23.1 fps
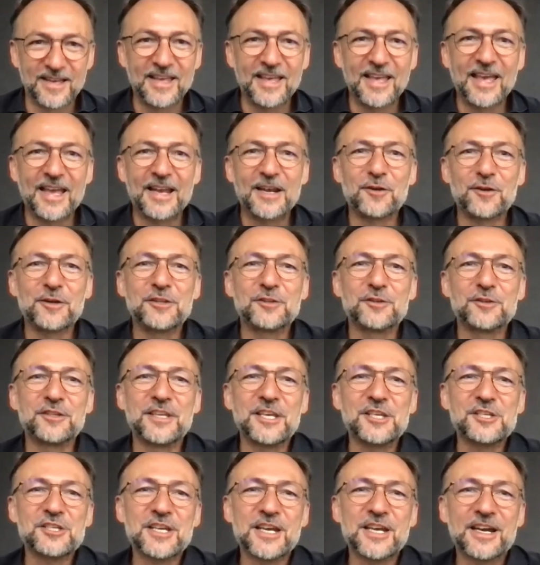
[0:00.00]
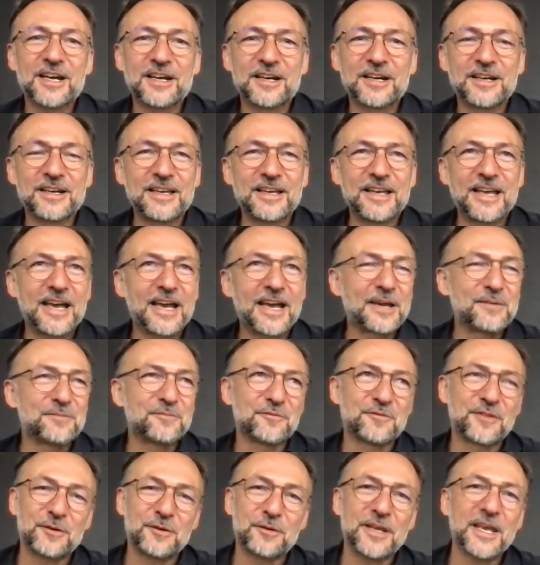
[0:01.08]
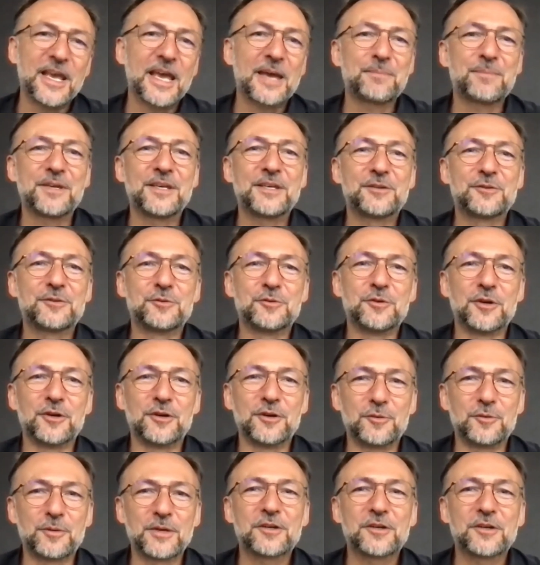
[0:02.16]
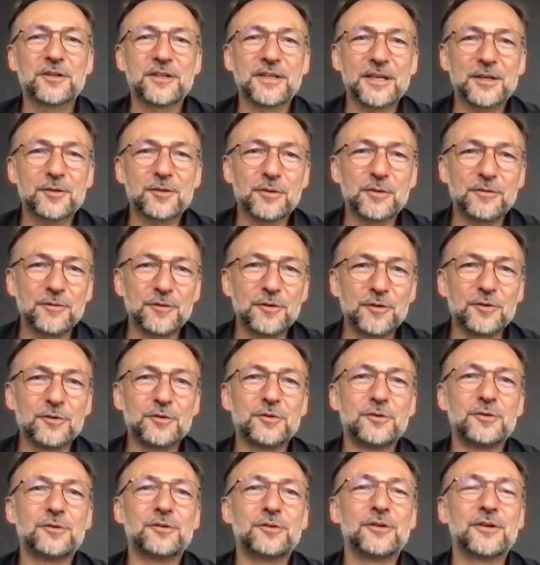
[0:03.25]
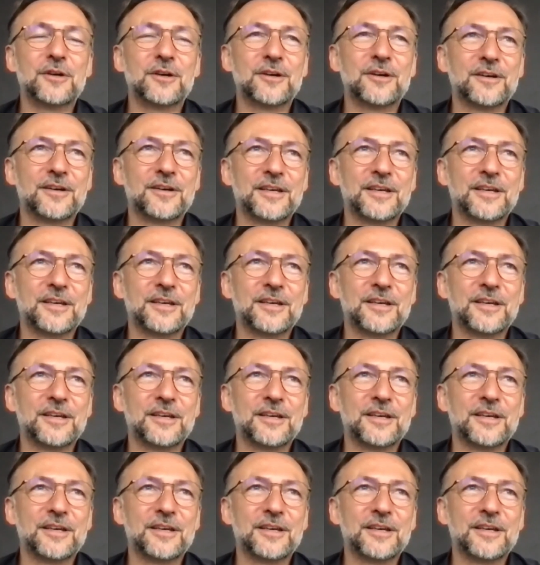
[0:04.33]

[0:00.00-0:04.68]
Hello, Indonesia. I'm very happy to reconnect with you,